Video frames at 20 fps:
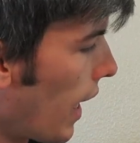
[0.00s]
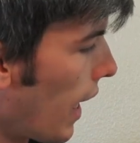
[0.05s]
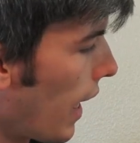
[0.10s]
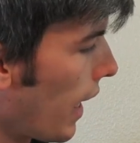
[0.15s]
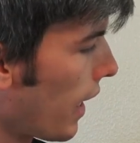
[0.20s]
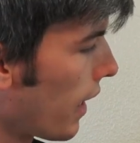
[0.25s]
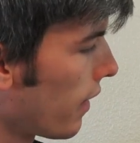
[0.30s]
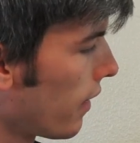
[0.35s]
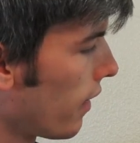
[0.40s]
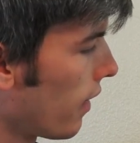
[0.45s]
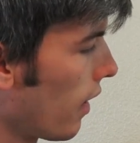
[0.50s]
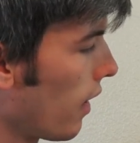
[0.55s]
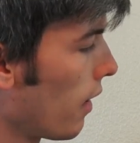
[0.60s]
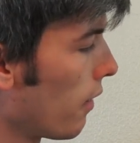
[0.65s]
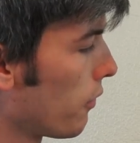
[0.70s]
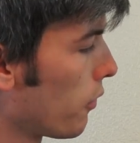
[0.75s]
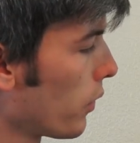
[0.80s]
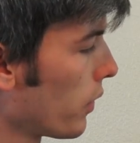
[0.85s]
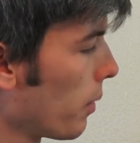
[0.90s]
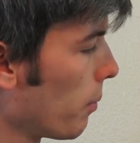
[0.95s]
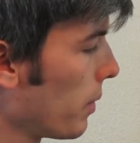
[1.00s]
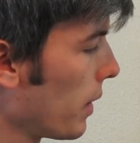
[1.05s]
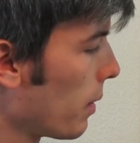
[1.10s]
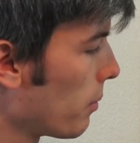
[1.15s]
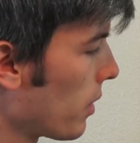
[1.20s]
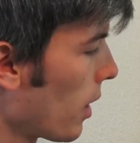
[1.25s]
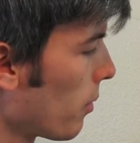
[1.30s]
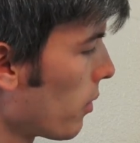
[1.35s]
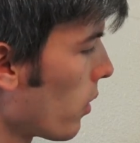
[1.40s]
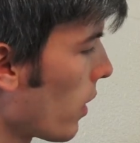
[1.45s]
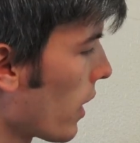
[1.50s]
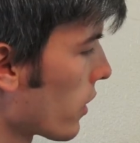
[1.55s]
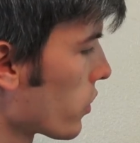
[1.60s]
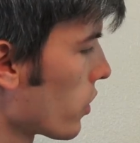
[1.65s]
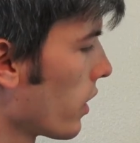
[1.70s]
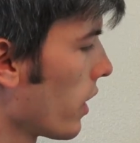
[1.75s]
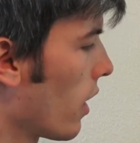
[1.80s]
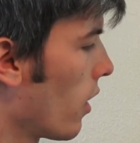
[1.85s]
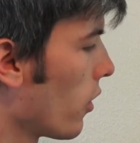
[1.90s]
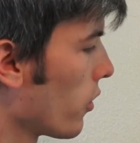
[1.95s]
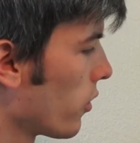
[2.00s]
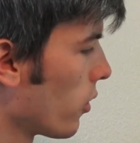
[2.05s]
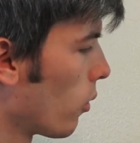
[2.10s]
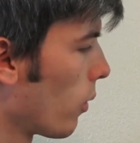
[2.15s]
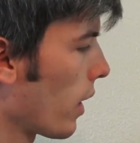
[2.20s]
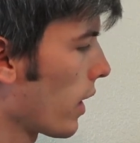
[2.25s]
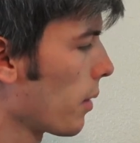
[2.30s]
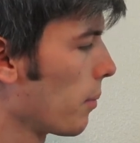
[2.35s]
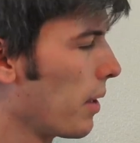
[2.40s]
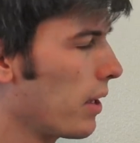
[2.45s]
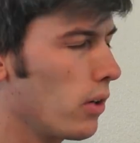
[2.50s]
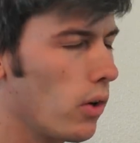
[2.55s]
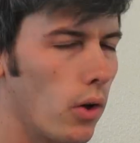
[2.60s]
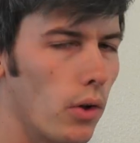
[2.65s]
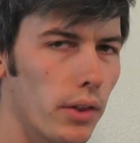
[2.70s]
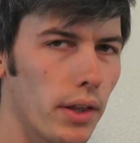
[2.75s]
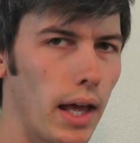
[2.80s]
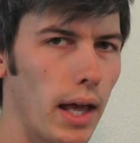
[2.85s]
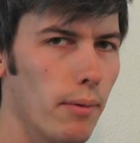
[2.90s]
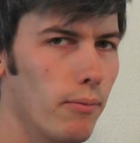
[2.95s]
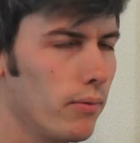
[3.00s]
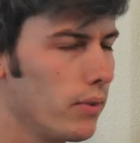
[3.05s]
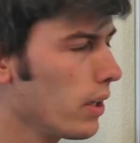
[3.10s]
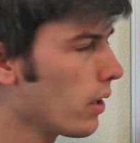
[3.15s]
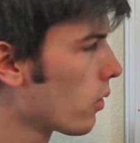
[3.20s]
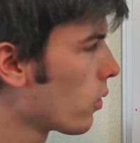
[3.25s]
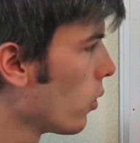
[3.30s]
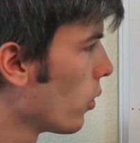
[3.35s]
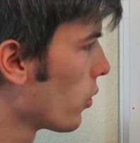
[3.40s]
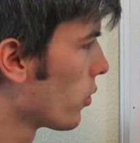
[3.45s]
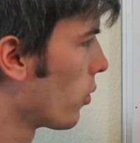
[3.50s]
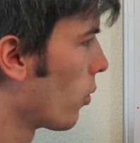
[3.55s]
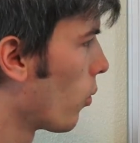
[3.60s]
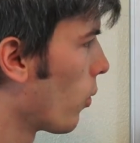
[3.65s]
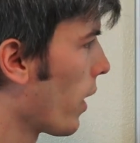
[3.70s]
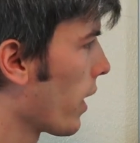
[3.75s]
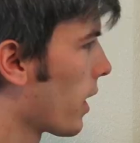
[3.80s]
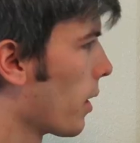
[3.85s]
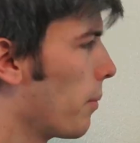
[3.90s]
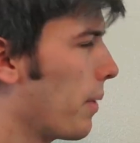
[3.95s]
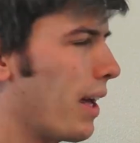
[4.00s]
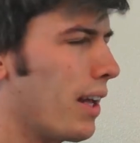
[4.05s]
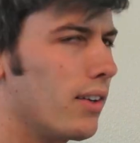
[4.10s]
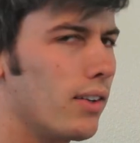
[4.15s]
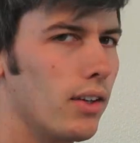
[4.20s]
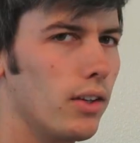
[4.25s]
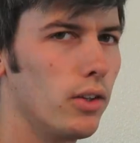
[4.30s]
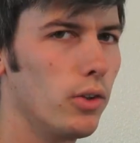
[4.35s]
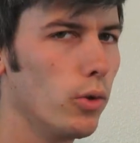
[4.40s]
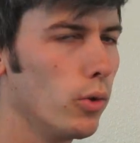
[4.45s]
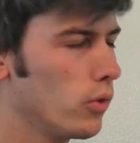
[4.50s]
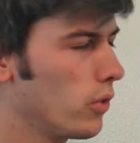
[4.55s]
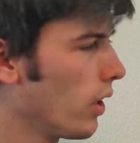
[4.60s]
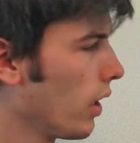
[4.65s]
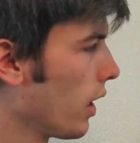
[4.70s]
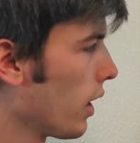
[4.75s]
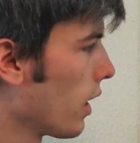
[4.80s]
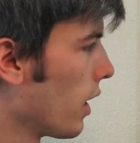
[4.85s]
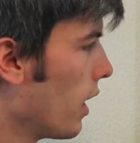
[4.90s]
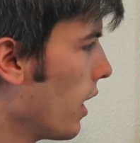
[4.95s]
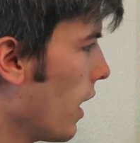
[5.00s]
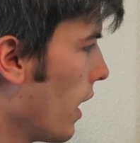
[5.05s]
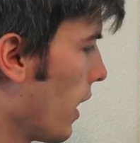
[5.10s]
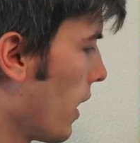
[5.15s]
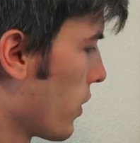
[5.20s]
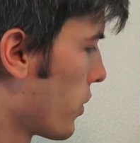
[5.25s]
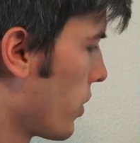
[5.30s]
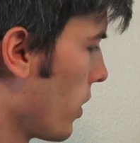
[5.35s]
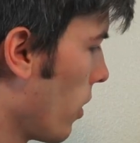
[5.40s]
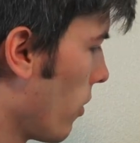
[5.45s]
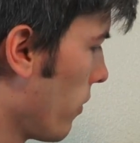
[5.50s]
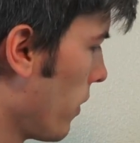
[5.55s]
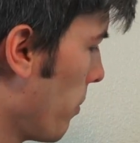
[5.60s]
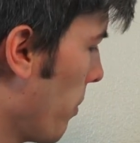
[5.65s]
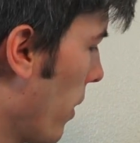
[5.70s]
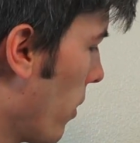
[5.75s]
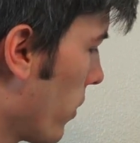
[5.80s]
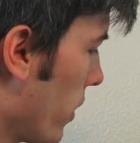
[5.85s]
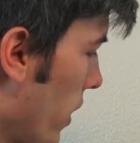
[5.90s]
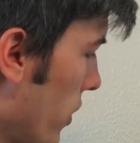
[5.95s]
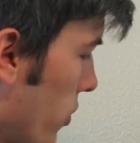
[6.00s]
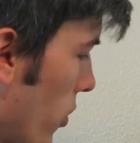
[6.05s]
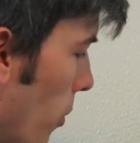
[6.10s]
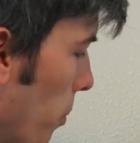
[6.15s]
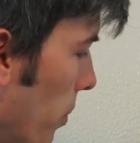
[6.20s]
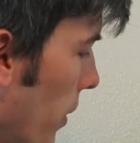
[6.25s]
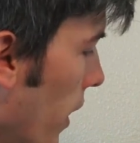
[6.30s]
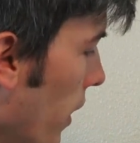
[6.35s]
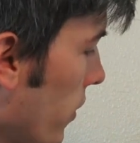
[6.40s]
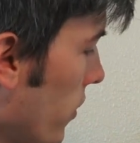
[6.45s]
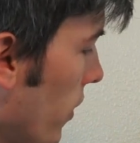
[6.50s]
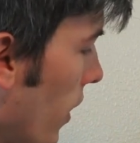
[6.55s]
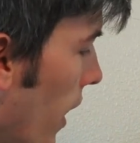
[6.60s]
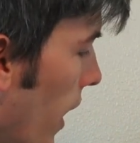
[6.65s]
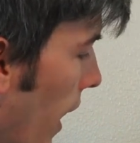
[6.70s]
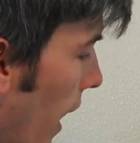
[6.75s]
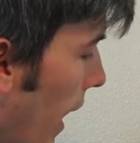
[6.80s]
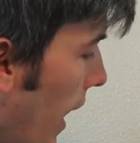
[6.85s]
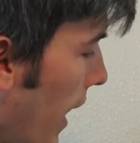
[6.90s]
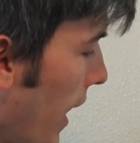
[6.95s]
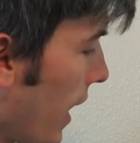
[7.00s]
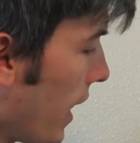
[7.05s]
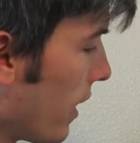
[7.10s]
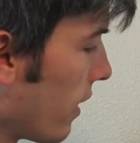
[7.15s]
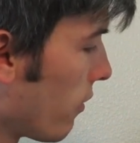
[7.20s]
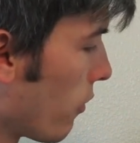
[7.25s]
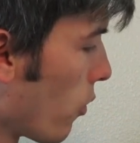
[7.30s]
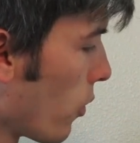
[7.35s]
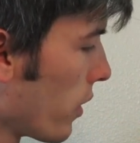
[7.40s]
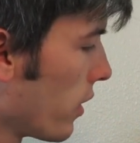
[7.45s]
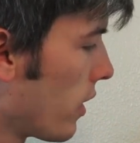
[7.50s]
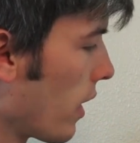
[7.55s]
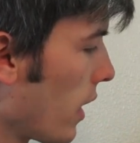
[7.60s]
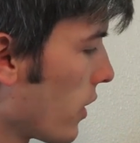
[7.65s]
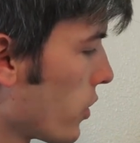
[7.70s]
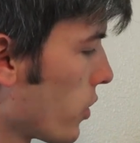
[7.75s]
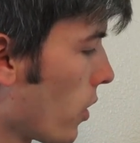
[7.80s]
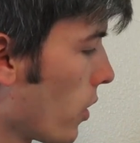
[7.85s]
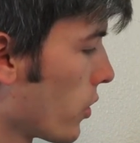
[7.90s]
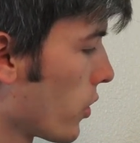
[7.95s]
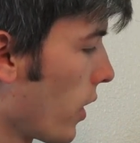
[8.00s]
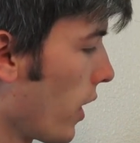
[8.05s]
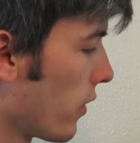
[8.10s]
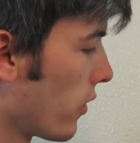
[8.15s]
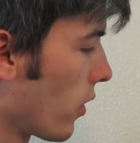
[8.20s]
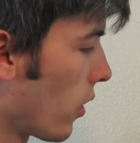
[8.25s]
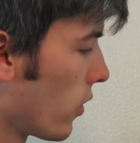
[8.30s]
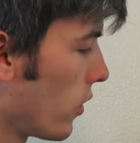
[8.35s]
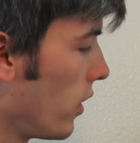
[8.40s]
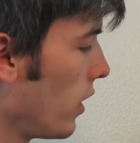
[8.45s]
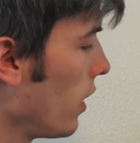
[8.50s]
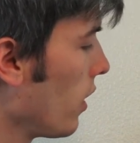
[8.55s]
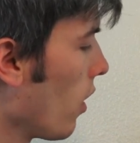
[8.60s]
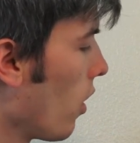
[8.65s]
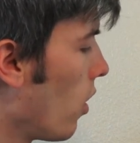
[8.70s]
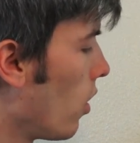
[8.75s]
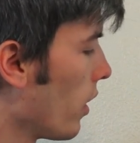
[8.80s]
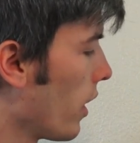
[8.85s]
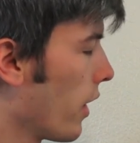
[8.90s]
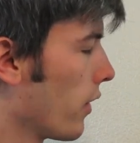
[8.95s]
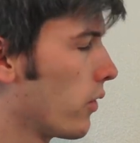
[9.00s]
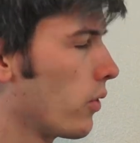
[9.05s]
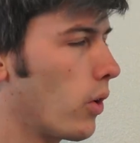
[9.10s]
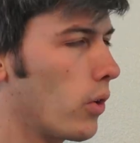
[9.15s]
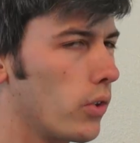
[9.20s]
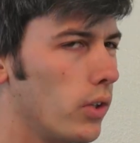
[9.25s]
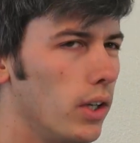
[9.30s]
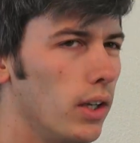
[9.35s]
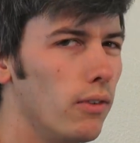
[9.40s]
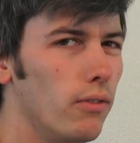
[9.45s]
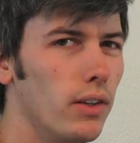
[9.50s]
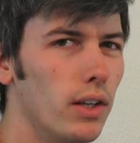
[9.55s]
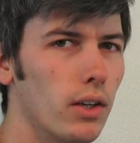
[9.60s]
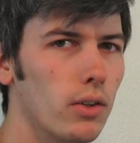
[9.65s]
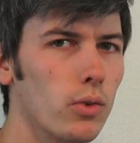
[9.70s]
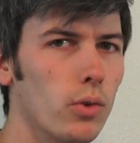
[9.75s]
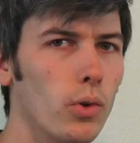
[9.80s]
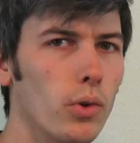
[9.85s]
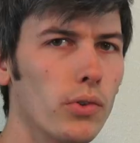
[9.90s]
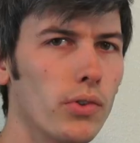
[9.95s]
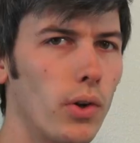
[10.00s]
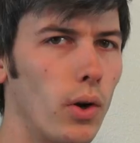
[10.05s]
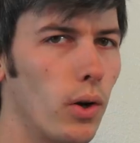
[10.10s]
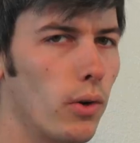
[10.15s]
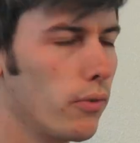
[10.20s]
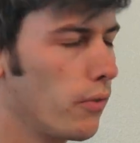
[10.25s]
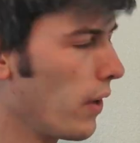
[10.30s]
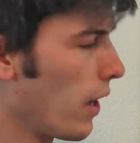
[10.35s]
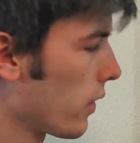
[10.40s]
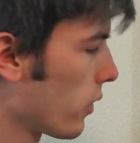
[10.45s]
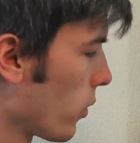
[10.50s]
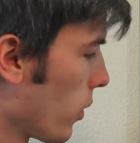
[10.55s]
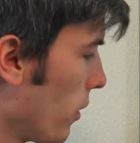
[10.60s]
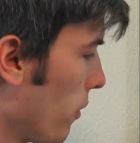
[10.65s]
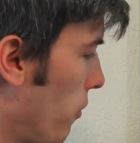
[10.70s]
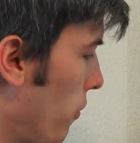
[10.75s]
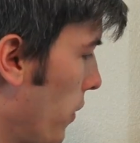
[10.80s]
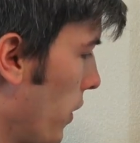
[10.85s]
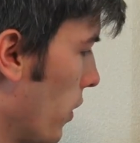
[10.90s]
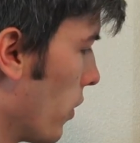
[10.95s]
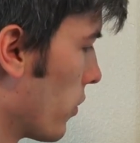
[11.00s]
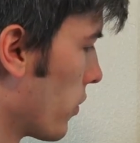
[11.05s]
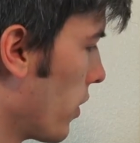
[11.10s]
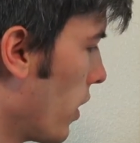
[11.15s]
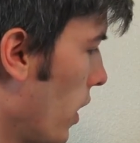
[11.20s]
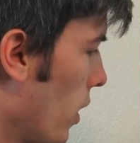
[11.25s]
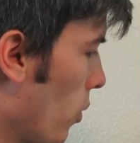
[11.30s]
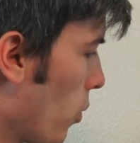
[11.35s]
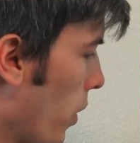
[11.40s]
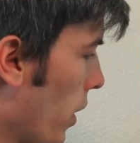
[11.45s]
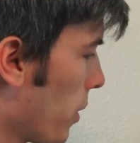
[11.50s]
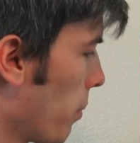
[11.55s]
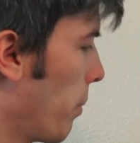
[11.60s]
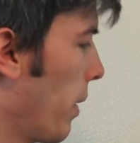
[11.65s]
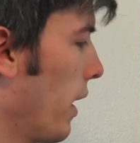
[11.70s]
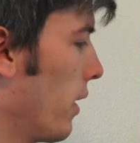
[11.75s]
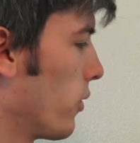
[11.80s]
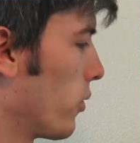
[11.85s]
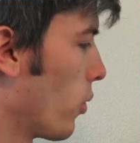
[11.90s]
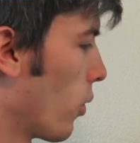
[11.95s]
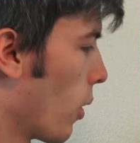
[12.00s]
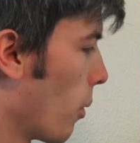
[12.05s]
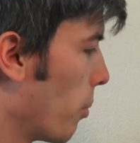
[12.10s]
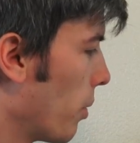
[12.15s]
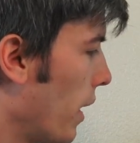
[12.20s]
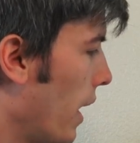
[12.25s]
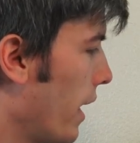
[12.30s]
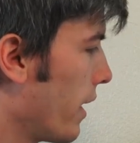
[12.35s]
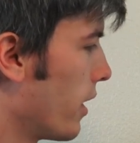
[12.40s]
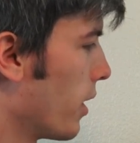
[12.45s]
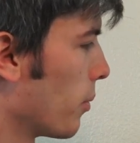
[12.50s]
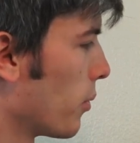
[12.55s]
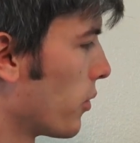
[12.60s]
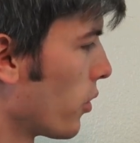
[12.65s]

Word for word: And uh, for the B M W, actually, they also recommend, all the M vehicles recommend using uh, Shell V-Power Nitro Plus. And for the Dodge Charger S R T, all S R T vehicles are factory filled with Pennzoil Platinum.